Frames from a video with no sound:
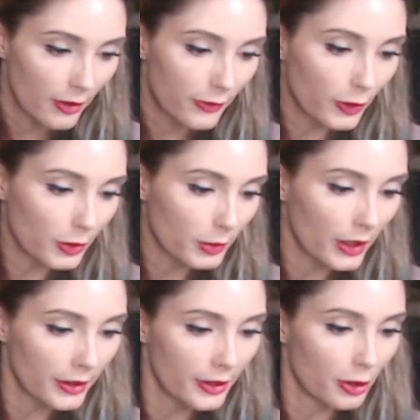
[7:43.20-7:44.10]
Full
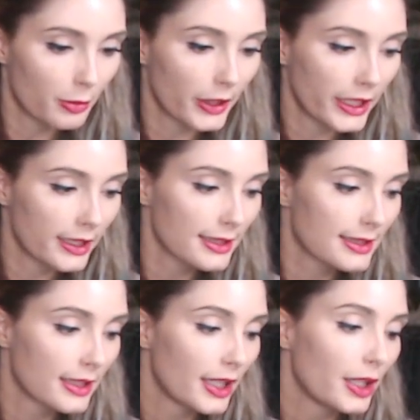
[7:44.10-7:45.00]
run, no breaks.
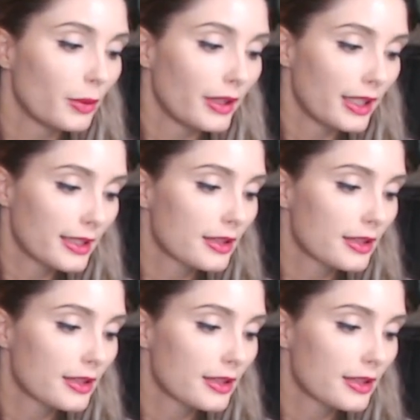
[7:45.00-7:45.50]
We need